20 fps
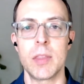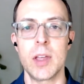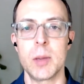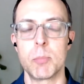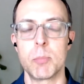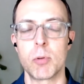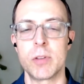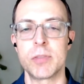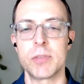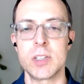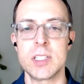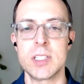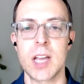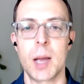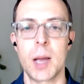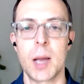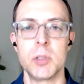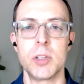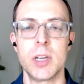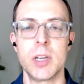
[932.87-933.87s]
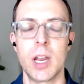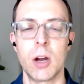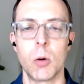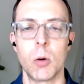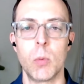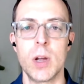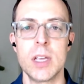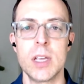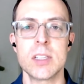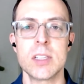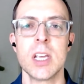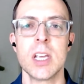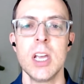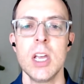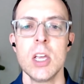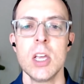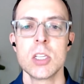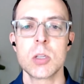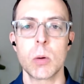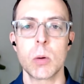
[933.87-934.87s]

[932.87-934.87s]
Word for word: Uh, they briefly dabbled in airways.